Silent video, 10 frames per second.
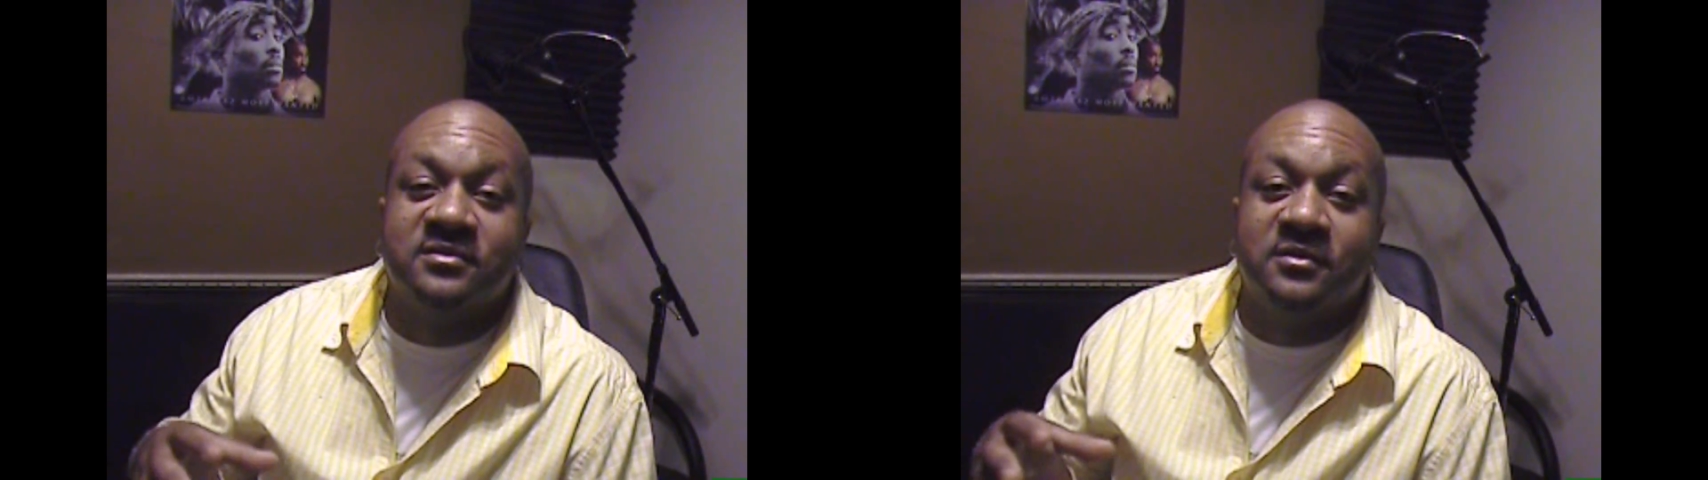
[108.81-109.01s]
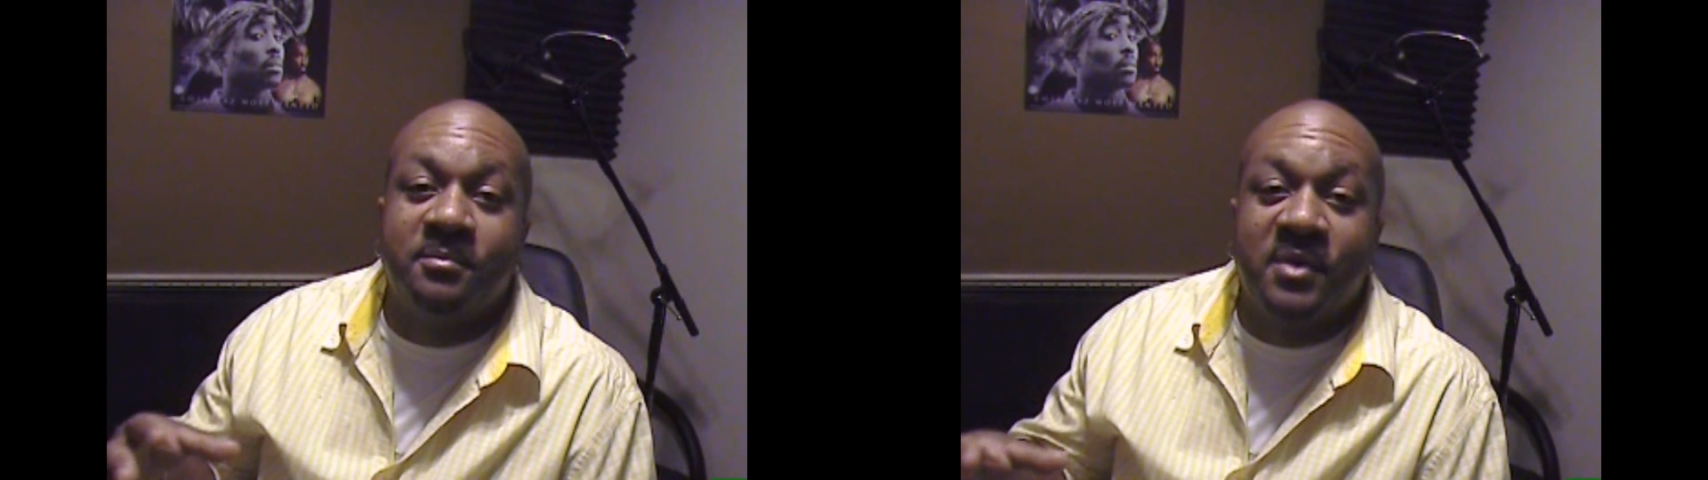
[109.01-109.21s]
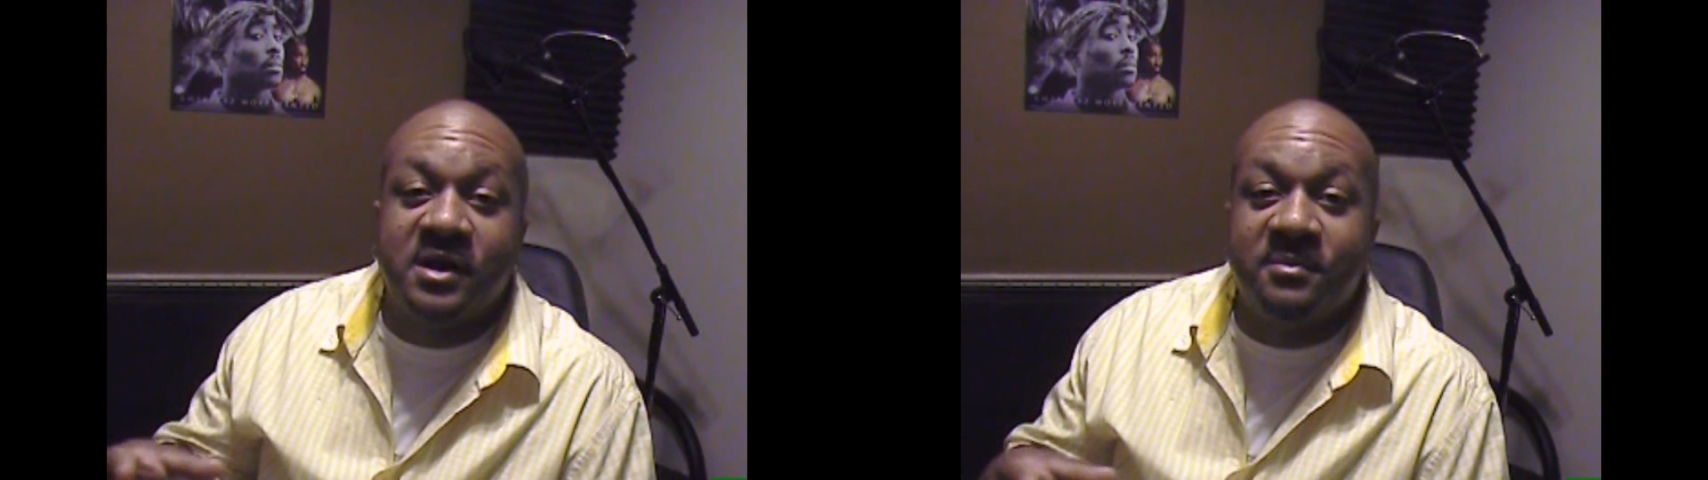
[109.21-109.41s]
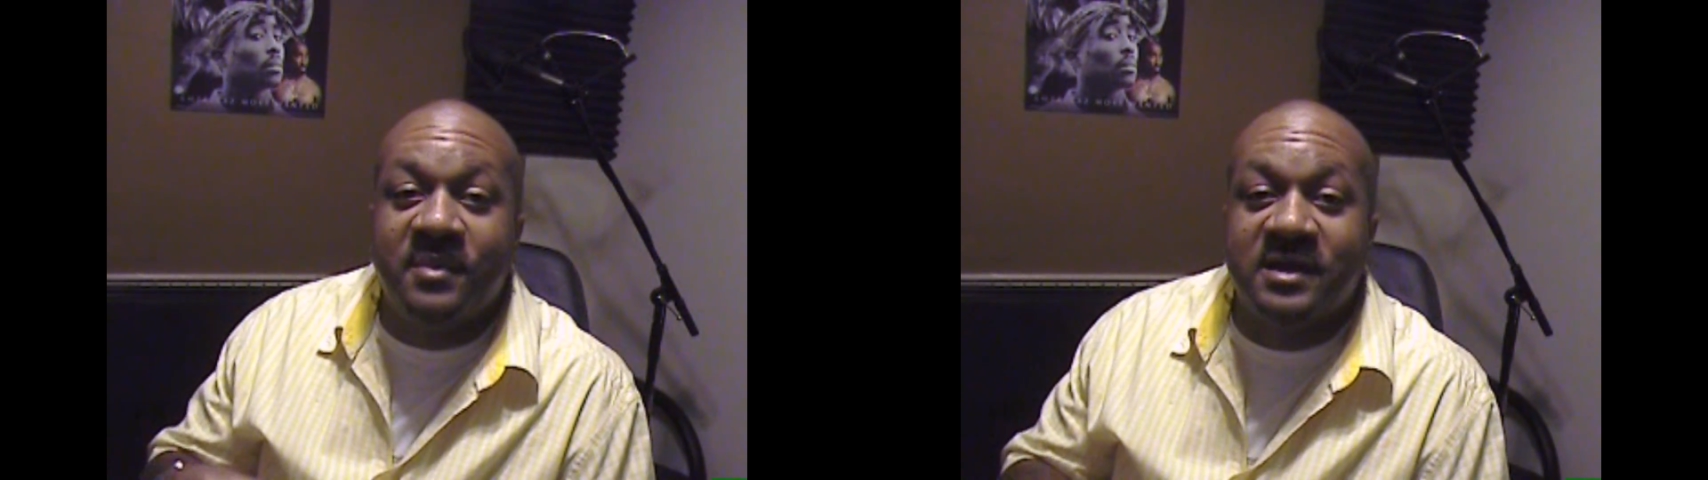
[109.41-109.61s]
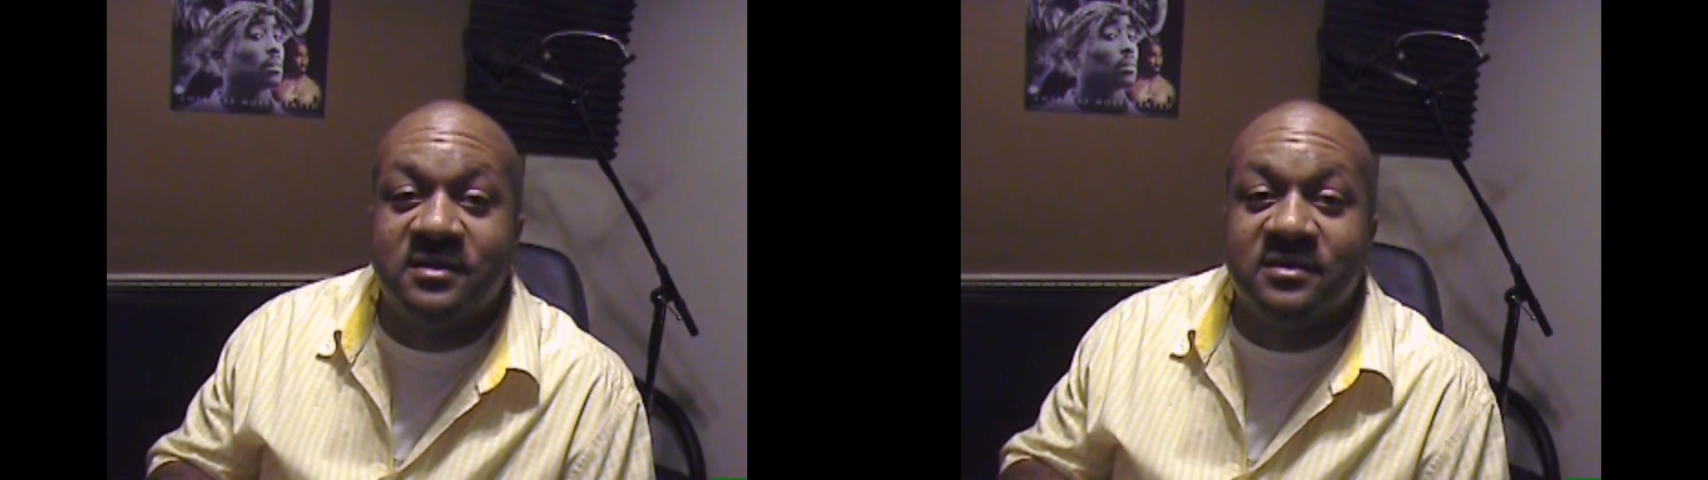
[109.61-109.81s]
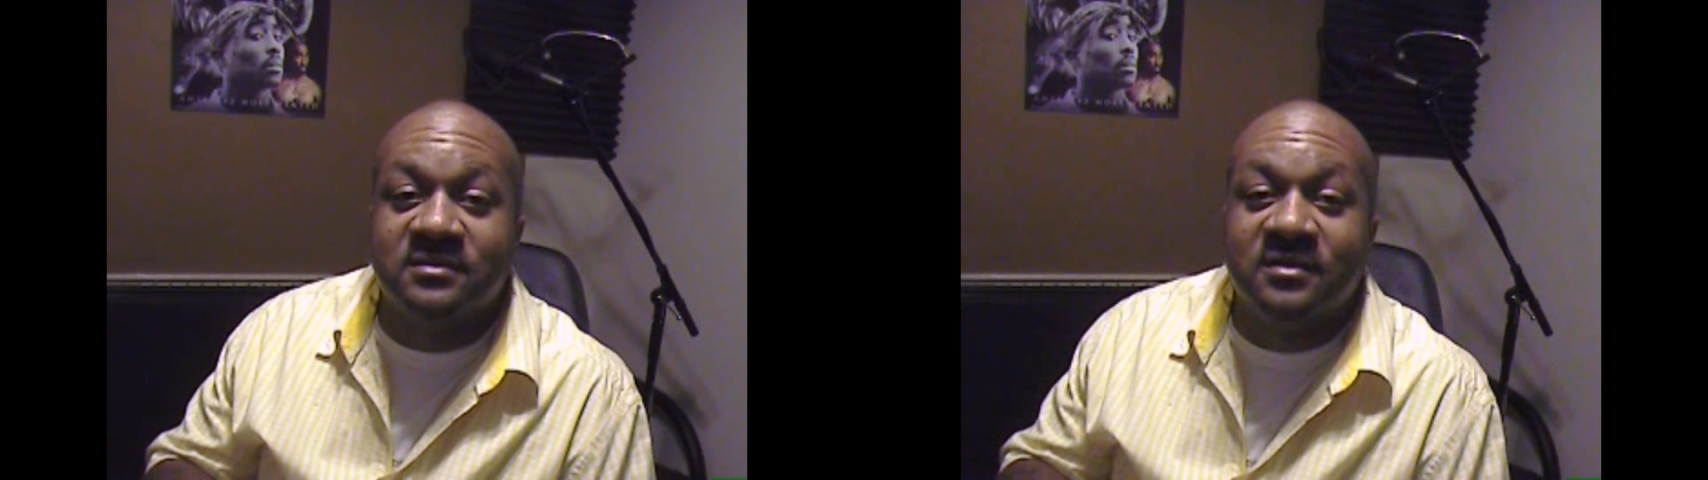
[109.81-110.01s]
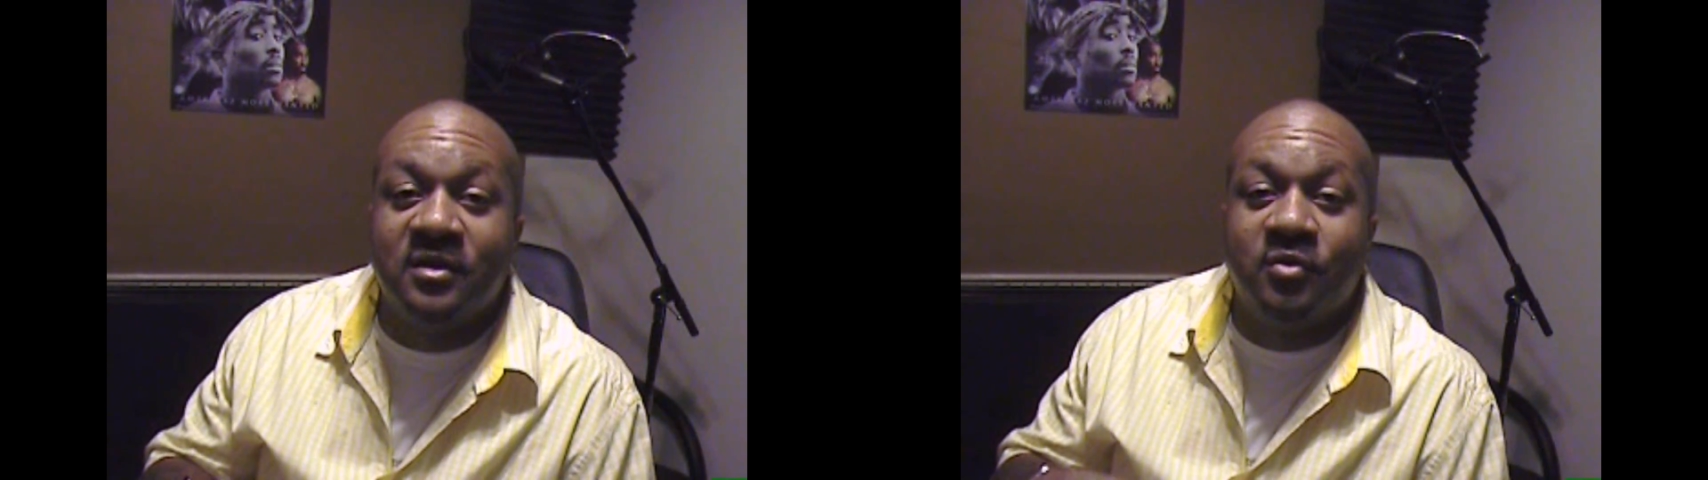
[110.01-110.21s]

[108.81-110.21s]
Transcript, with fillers: the money making